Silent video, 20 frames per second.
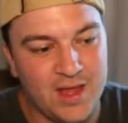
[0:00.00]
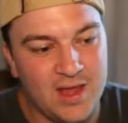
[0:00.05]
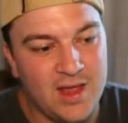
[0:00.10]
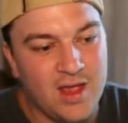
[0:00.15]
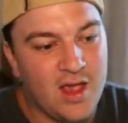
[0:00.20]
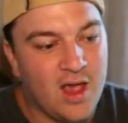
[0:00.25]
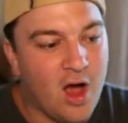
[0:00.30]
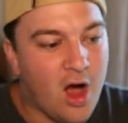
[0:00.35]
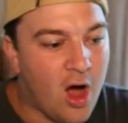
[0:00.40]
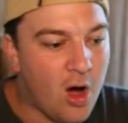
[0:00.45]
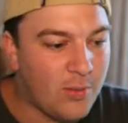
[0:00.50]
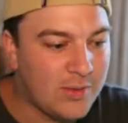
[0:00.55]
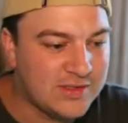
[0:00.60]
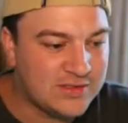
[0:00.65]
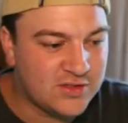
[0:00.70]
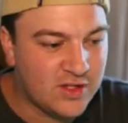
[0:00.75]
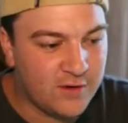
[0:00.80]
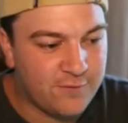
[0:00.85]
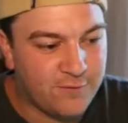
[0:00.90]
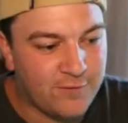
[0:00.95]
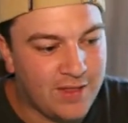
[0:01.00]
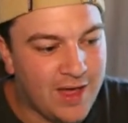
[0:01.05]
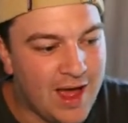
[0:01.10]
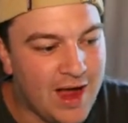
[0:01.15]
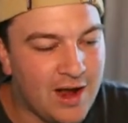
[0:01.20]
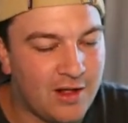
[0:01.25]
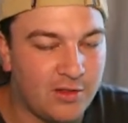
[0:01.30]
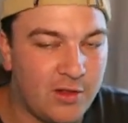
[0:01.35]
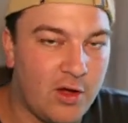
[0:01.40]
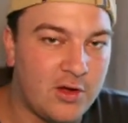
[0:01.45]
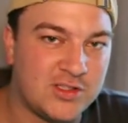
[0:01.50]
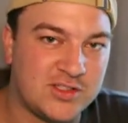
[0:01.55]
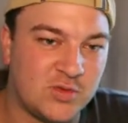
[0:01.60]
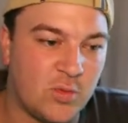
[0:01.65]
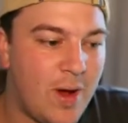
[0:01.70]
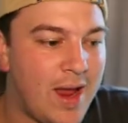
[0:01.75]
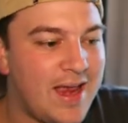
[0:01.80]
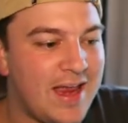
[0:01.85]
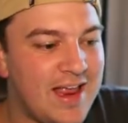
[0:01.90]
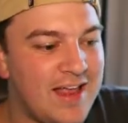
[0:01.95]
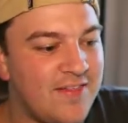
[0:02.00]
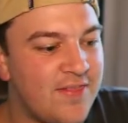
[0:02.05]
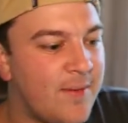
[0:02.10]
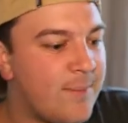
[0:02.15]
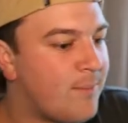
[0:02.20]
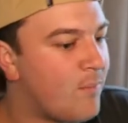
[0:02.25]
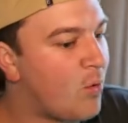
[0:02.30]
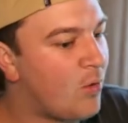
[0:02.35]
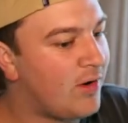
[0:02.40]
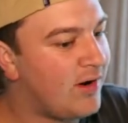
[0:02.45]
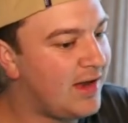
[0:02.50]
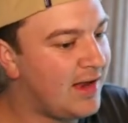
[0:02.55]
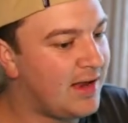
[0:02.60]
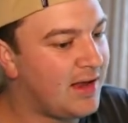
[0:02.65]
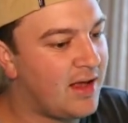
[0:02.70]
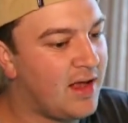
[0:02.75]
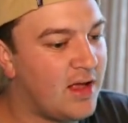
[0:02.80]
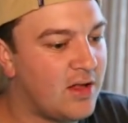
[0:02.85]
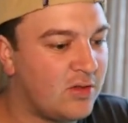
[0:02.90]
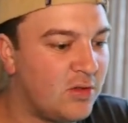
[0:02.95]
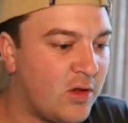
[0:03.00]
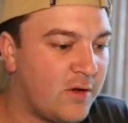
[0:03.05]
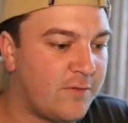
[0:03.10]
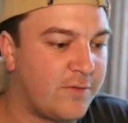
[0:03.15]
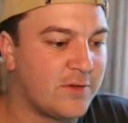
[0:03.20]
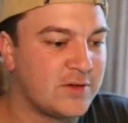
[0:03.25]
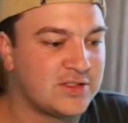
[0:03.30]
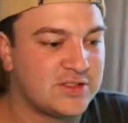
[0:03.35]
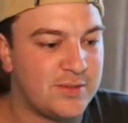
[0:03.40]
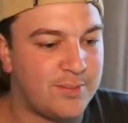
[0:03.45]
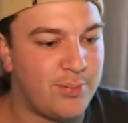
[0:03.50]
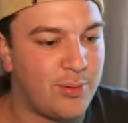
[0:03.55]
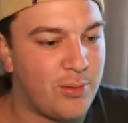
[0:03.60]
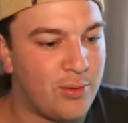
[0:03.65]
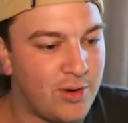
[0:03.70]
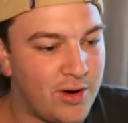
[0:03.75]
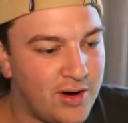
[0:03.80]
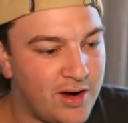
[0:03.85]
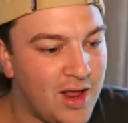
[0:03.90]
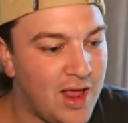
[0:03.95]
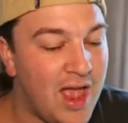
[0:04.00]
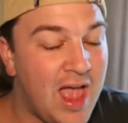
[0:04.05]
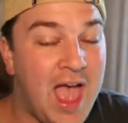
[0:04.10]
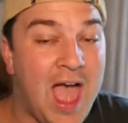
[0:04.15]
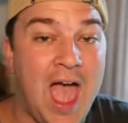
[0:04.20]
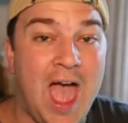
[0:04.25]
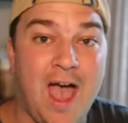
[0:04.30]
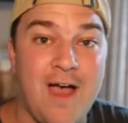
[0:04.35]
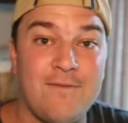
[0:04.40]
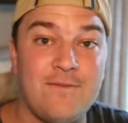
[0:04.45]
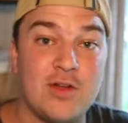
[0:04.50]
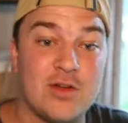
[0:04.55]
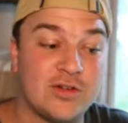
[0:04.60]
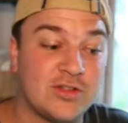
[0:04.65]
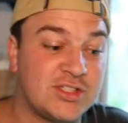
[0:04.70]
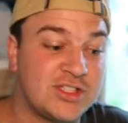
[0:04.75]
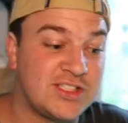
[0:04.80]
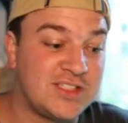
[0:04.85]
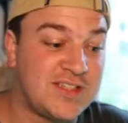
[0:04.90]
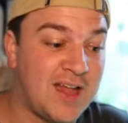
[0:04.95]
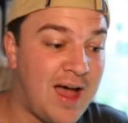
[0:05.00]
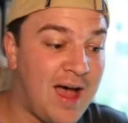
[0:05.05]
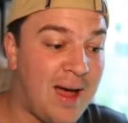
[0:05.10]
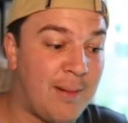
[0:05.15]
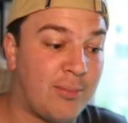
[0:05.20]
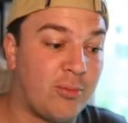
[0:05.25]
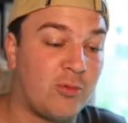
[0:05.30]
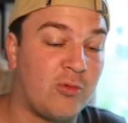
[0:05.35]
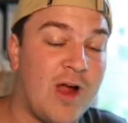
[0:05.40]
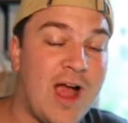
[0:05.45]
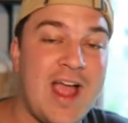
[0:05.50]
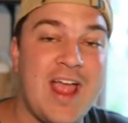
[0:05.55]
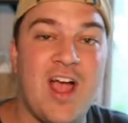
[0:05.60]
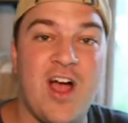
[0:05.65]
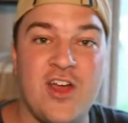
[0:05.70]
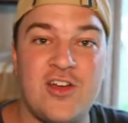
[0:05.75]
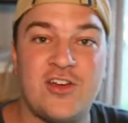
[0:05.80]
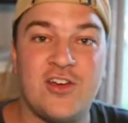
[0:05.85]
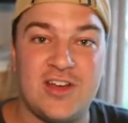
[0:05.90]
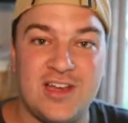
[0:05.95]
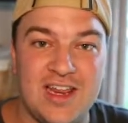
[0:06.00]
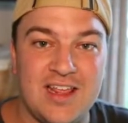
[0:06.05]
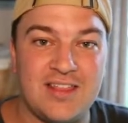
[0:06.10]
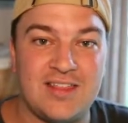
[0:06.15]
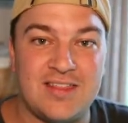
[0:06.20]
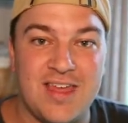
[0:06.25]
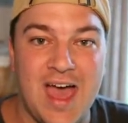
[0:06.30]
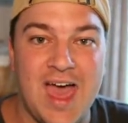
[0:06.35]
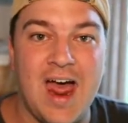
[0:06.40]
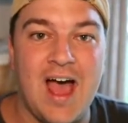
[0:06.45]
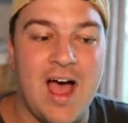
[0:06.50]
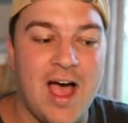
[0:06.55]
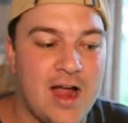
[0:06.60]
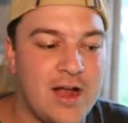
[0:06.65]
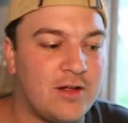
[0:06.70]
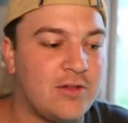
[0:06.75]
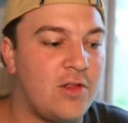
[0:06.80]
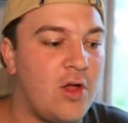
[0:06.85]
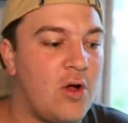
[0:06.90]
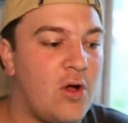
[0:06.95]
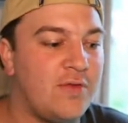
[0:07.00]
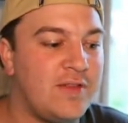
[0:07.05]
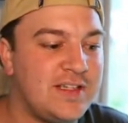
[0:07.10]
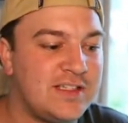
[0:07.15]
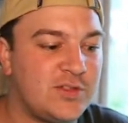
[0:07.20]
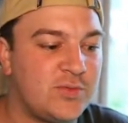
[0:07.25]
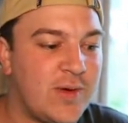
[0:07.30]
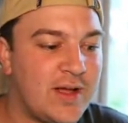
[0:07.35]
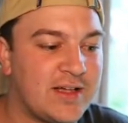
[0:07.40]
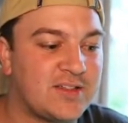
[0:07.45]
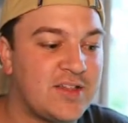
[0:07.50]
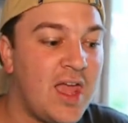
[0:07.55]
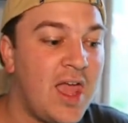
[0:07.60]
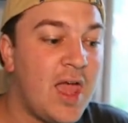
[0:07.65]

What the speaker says: always look for the higher lows, wait in the morning, look for support, have your stop right underneath that higher low, these wicks.